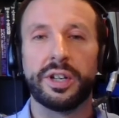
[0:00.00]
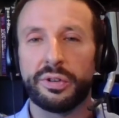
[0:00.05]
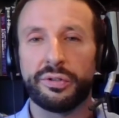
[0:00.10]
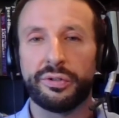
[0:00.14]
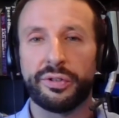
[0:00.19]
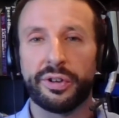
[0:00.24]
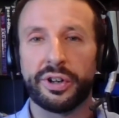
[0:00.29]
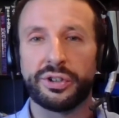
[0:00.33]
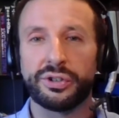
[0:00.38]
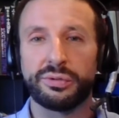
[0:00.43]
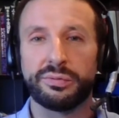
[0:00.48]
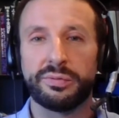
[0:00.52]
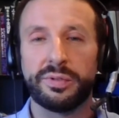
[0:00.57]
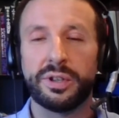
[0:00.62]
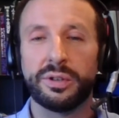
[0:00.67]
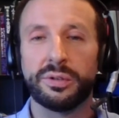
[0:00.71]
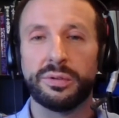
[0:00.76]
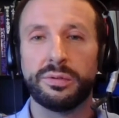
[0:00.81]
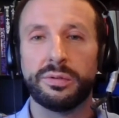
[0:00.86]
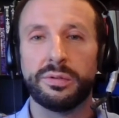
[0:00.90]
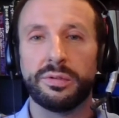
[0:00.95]
first
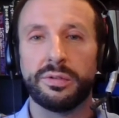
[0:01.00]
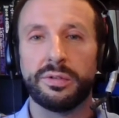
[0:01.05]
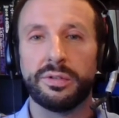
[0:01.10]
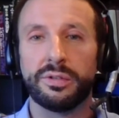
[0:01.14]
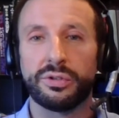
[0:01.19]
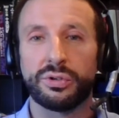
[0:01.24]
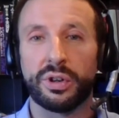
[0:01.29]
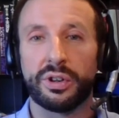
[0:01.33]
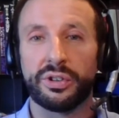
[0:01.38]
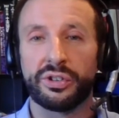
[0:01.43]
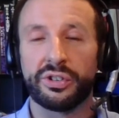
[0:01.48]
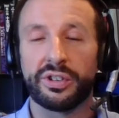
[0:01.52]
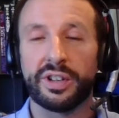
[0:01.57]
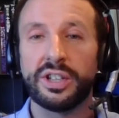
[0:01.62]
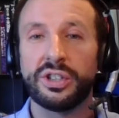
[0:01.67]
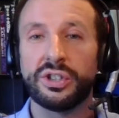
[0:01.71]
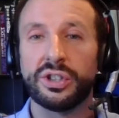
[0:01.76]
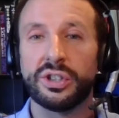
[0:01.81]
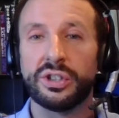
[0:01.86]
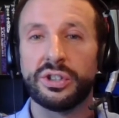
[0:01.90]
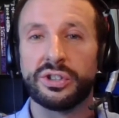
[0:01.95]
real
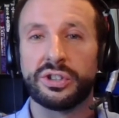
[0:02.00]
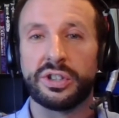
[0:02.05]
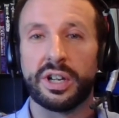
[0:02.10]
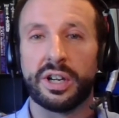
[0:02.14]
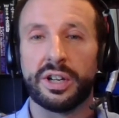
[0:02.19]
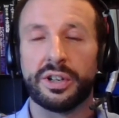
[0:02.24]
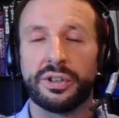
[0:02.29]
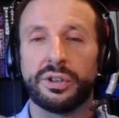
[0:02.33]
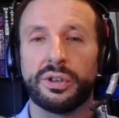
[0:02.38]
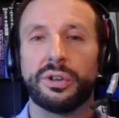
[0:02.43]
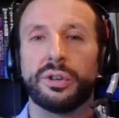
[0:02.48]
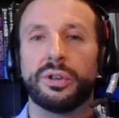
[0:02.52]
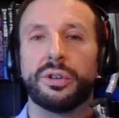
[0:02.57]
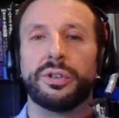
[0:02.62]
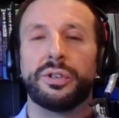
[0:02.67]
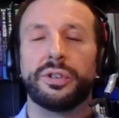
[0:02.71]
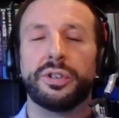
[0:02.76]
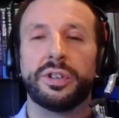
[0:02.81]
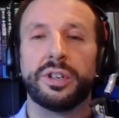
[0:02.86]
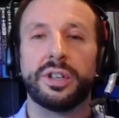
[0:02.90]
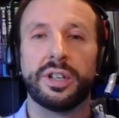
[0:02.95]
translations done on
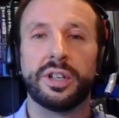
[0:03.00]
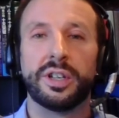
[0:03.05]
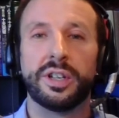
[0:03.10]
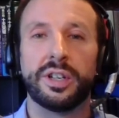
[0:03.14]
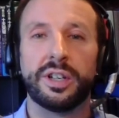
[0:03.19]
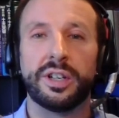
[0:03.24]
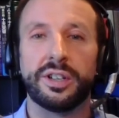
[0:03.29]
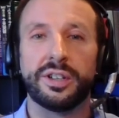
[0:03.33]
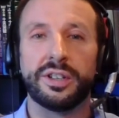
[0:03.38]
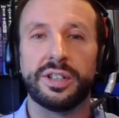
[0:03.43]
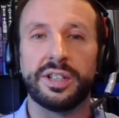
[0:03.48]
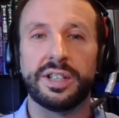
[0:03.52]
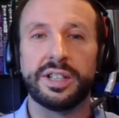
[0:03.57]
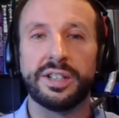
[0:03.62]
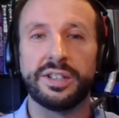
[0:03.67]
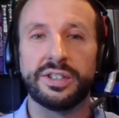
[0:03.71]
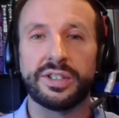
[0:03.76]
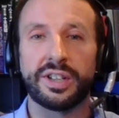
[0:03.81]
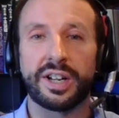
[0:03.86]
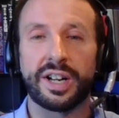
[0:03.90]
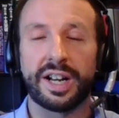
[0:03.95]

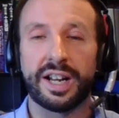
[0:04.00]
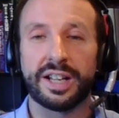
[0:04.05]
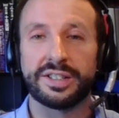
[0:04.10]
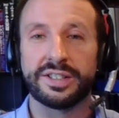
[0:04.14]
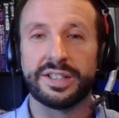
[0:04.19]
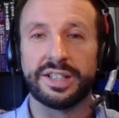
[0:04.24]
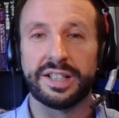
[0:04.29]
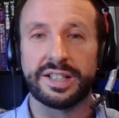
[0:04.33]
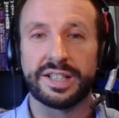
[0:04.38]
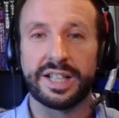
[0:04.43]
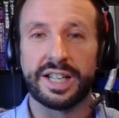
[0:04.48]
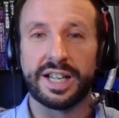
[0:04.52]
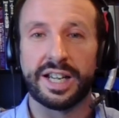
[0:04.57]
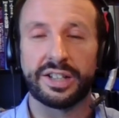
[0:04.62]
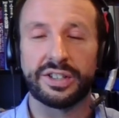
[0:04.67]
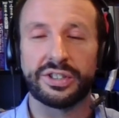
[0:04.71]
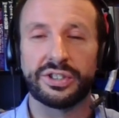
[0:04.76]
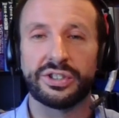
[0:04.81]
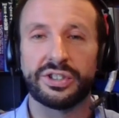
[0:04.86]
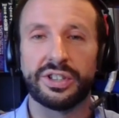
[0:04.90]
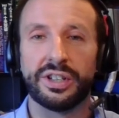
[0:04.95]
these classic
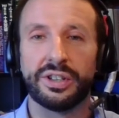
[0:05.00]
texts.